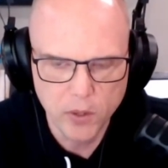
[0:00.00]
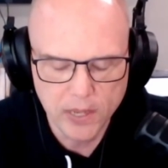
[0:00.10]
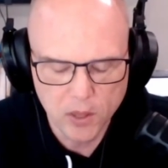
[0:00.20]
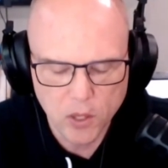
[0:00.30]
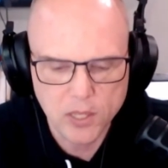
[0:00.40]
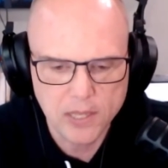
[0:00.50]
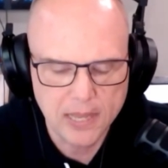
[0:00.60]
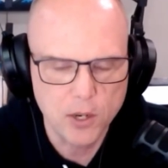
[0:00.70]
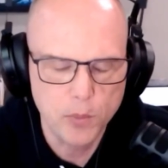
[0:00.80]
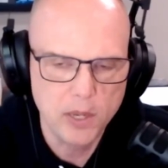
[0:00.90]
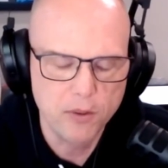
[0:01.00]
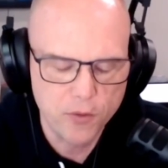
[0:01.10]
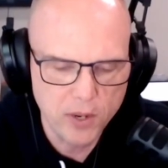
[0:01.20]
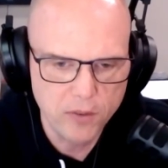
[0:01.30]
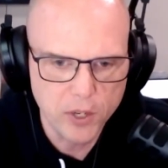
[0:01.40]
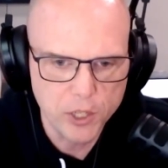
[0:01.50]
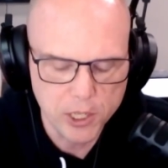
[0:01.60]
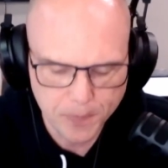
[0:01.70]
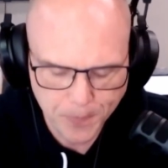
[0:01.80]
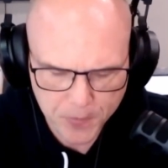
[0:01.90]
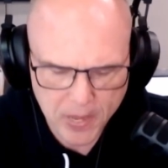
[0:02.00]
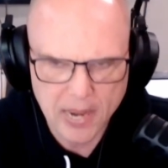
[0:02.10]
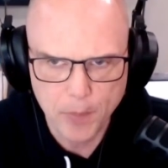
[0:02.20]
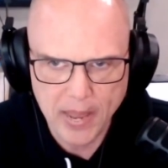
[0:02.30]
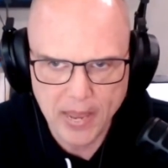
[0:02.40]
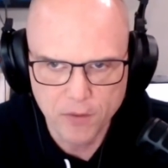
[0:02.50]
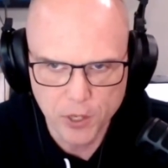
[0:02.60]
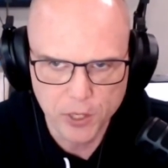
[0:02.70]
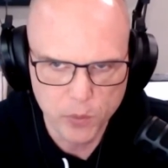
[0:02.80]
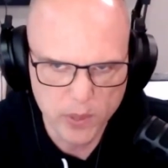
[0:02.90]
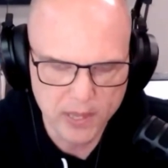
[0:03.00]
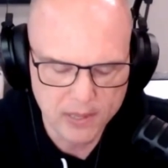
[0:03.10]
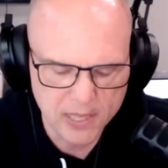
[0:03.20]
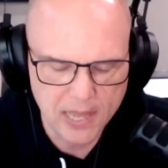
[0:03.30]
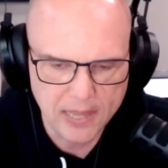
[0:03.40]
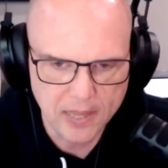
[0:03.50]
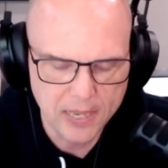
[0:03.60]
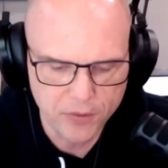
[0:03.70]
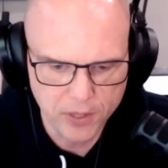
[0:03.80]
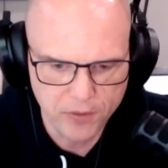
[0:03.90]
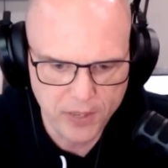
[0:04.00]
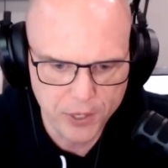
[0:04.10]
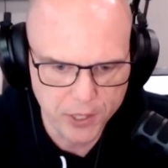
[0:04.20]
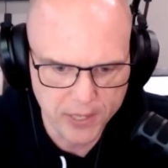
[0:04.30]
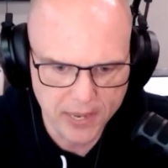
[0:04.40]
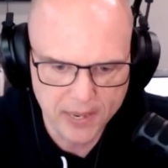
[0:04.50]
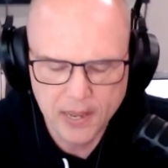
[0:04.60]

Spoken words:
And it looks like there'll be a free version and a paid version with a slightly different feature set,